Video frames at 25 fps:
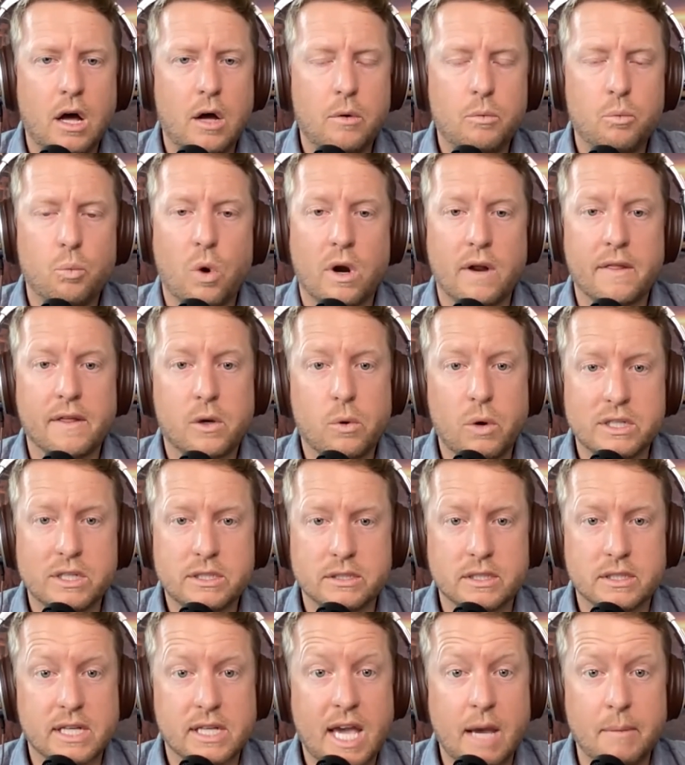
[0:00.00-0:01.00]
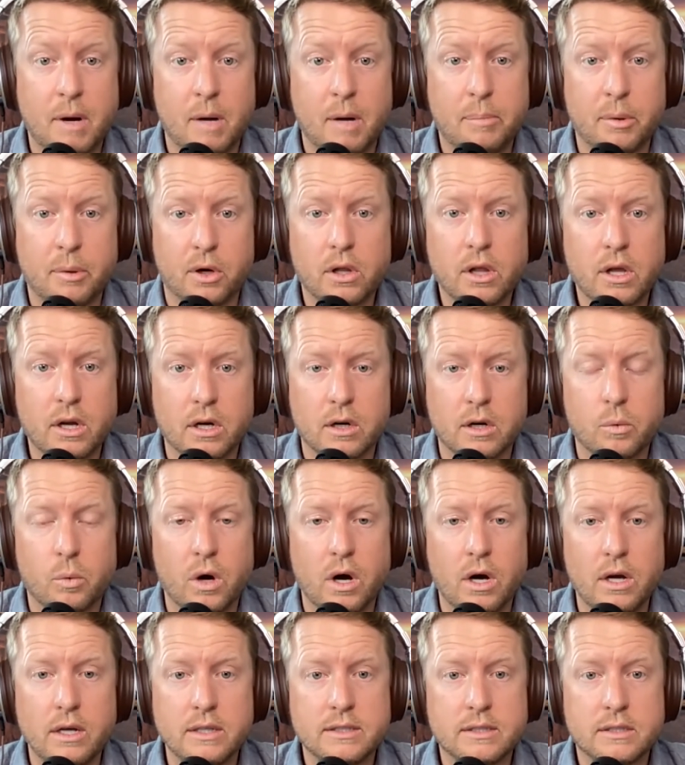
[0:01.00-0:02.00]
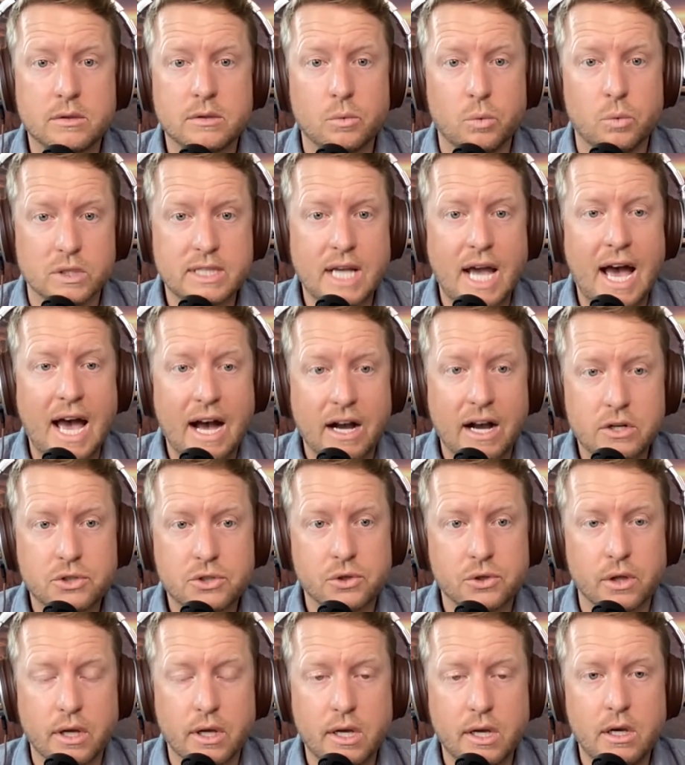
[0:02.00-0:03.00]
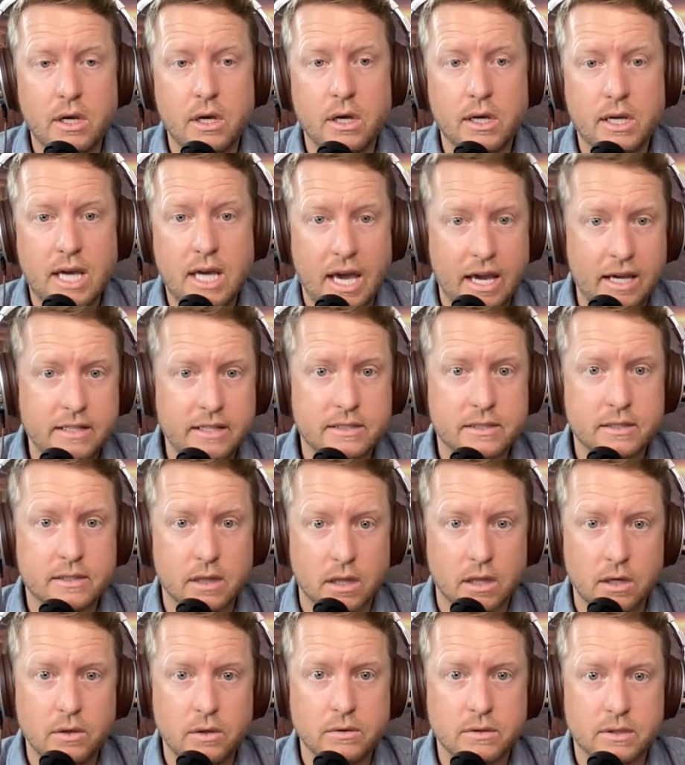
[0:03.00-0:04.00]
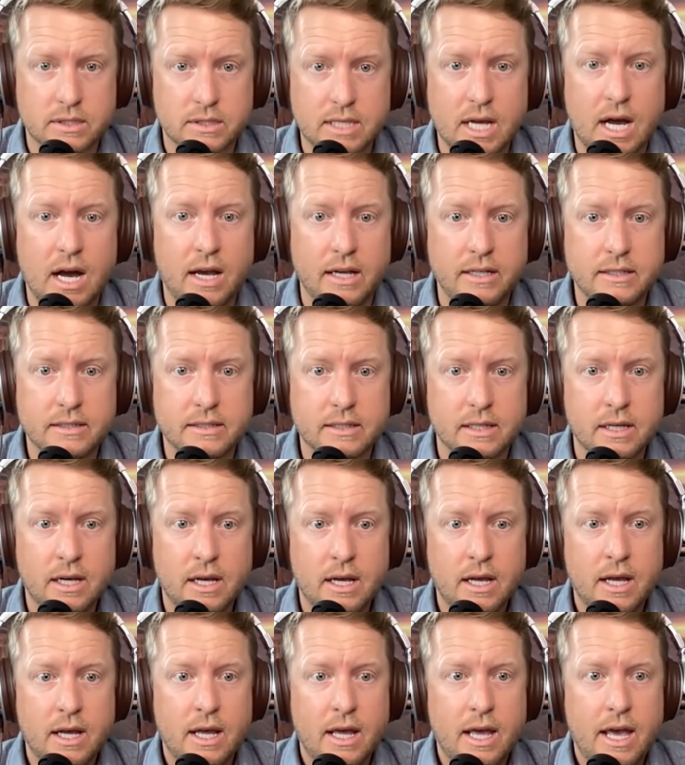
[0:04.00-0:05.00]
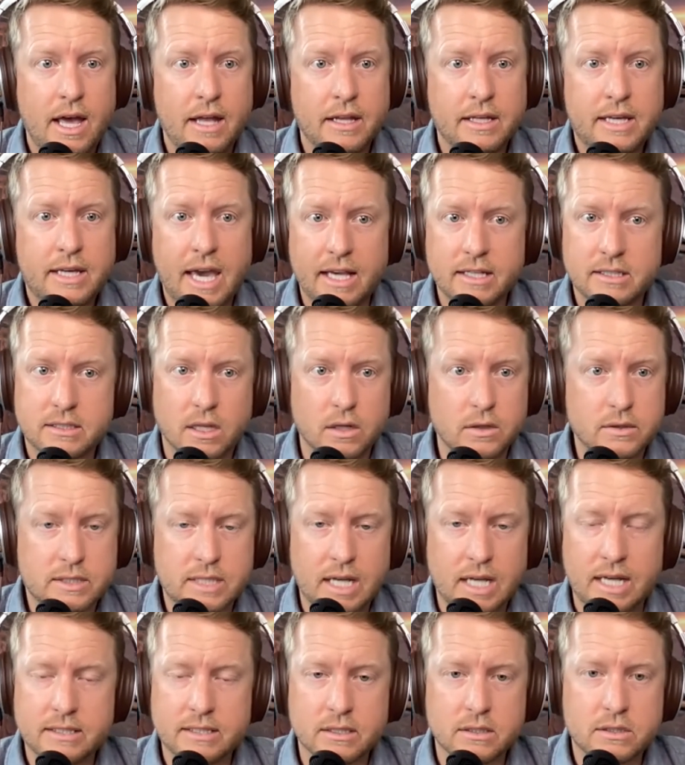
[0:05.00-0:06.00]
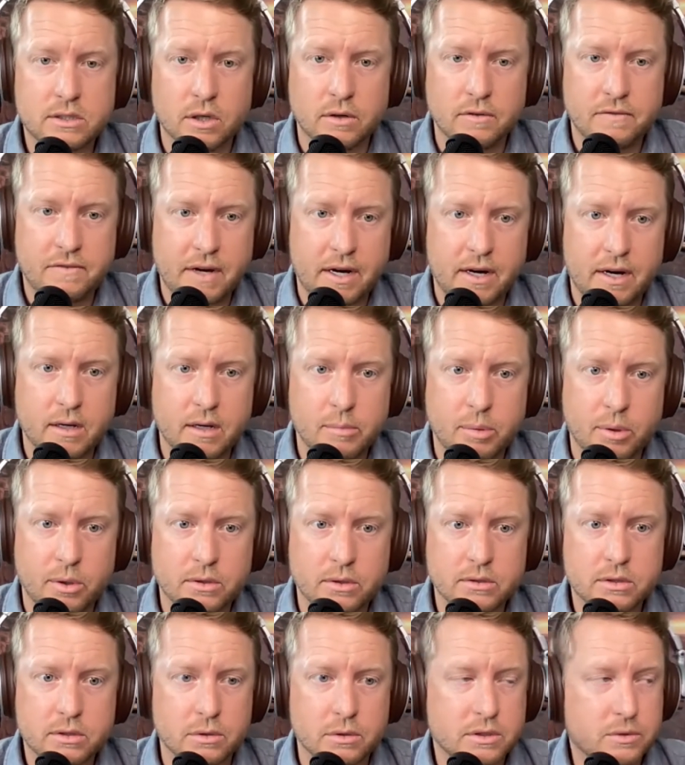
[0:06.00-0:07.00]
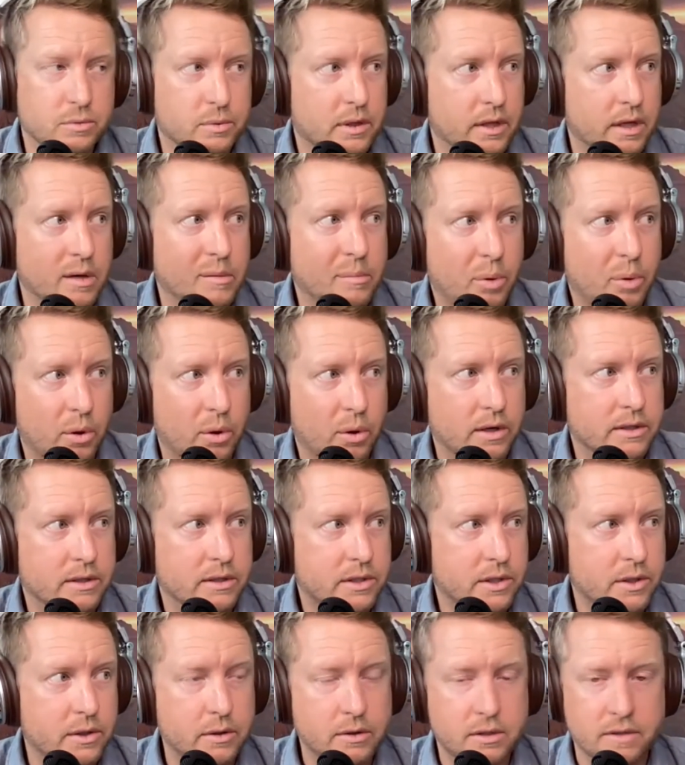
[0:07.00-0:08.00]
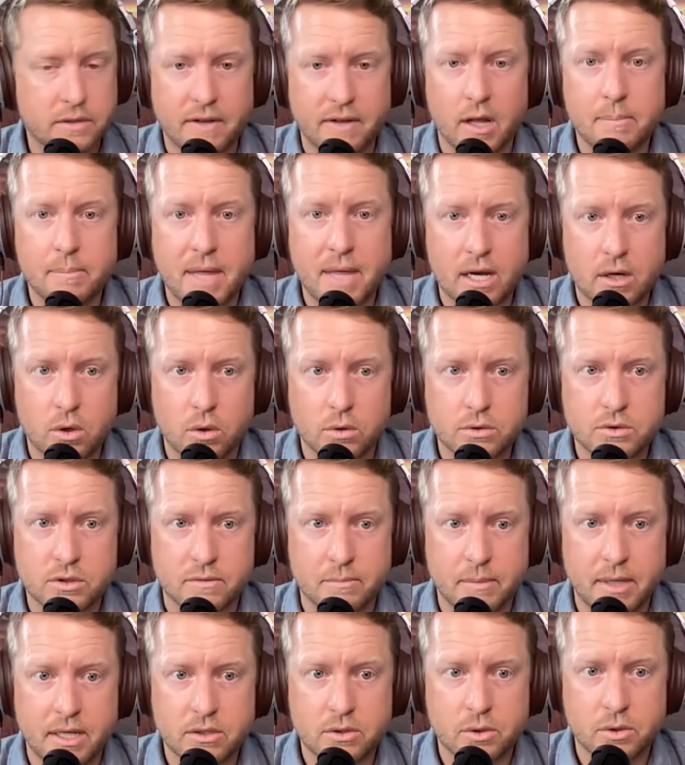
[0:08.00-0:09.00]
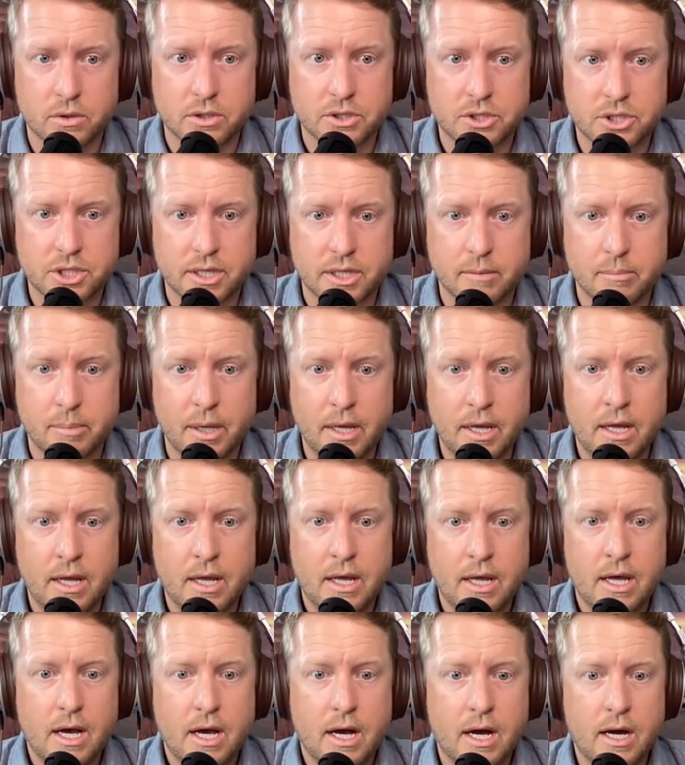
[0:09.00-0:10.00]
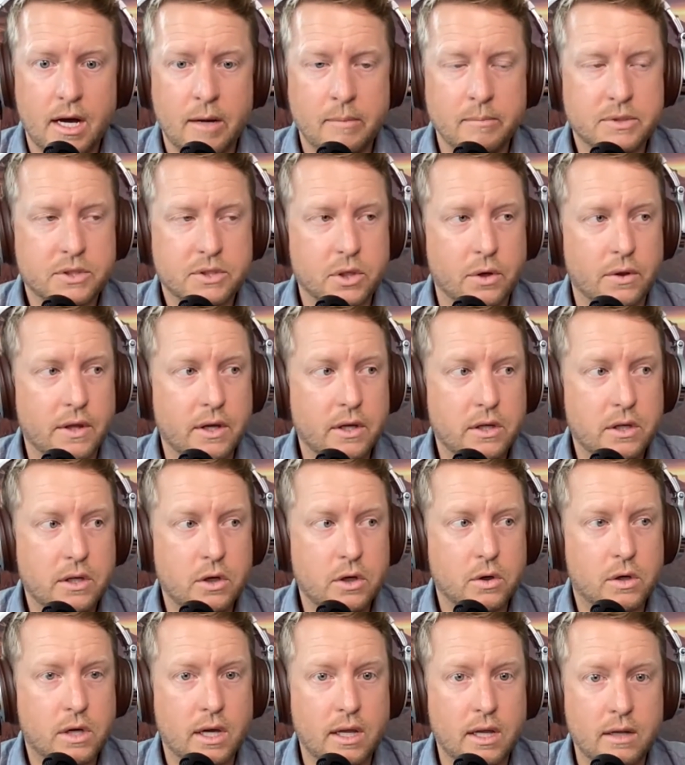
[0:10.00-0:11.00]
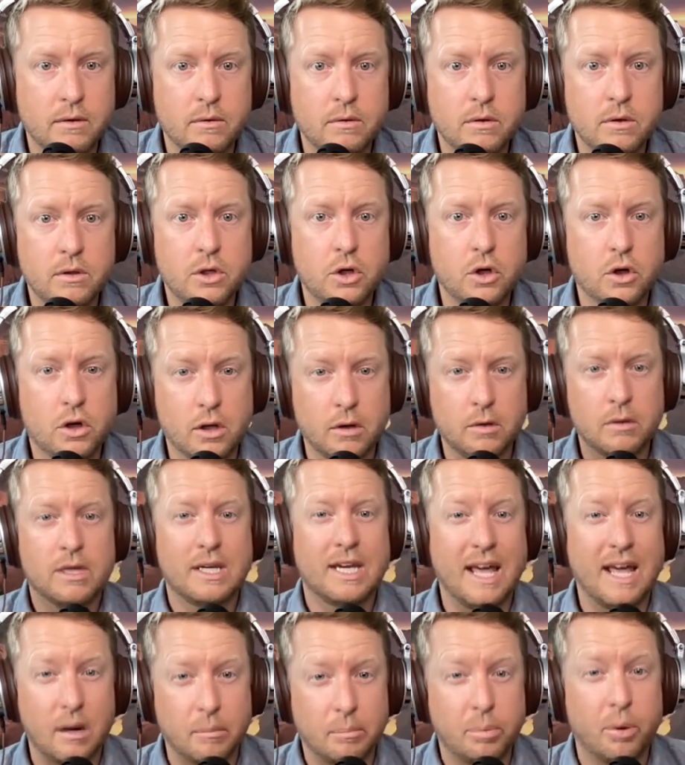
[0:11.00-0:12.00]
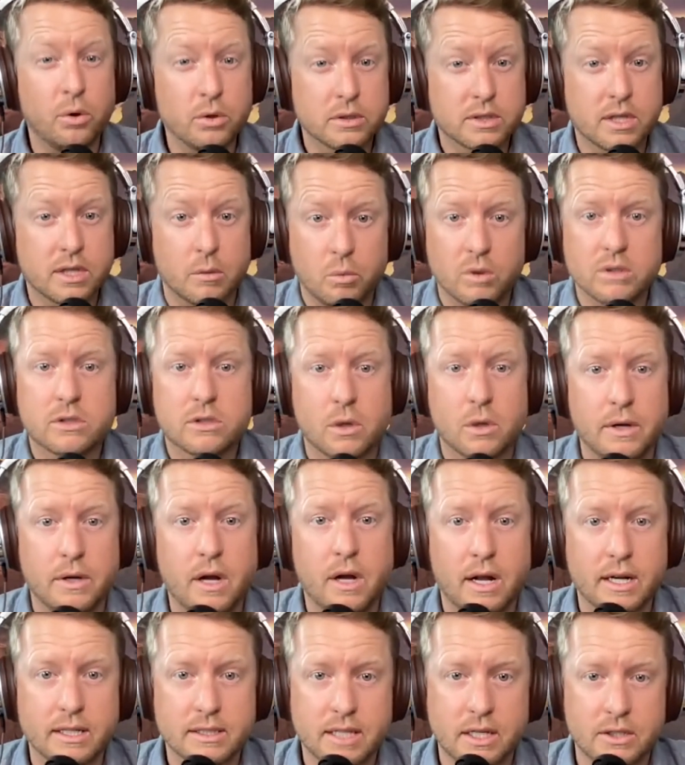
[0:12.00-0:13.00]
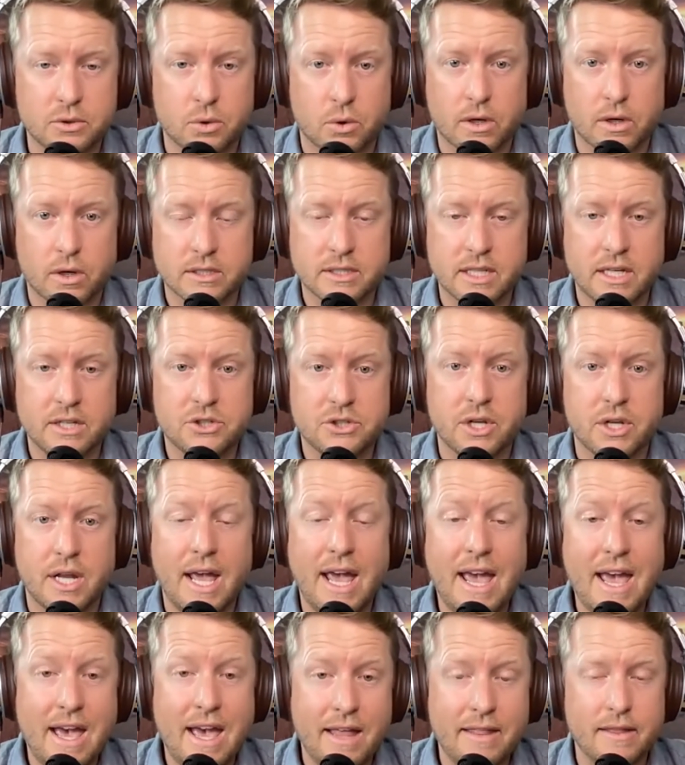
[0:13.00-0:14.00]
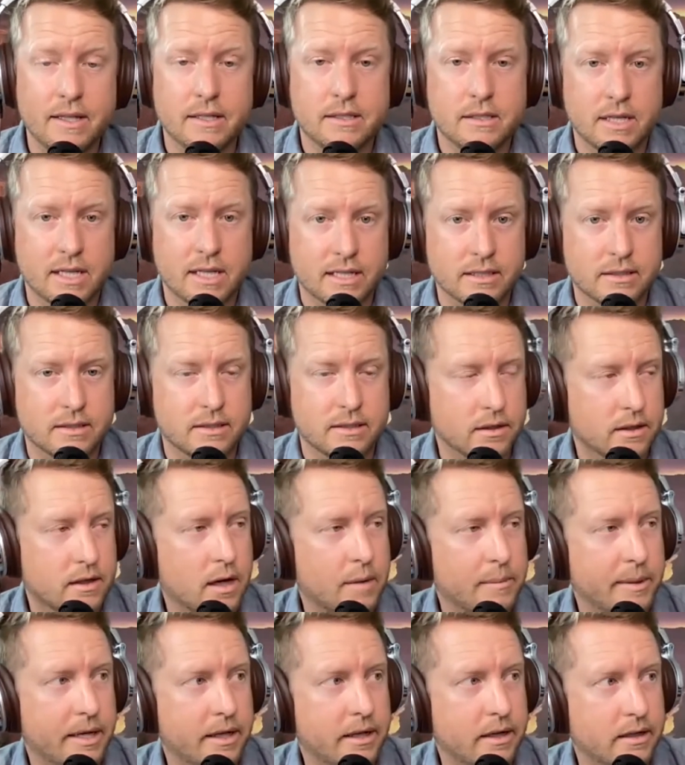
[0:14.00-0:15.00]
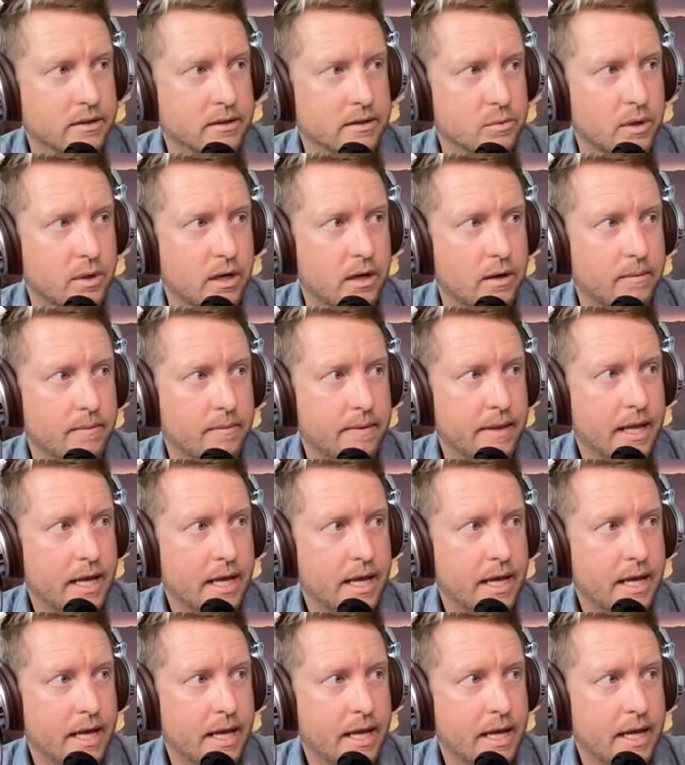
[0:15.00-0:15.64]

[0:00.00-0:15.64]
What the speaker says: One of the questions that came up earlier was actually caseload size, and caseload size is so variable. And so it's really important to develop that culture of mentorship so that you can get a pulse on what's going on inside your organization and the tickets that are coming in as well.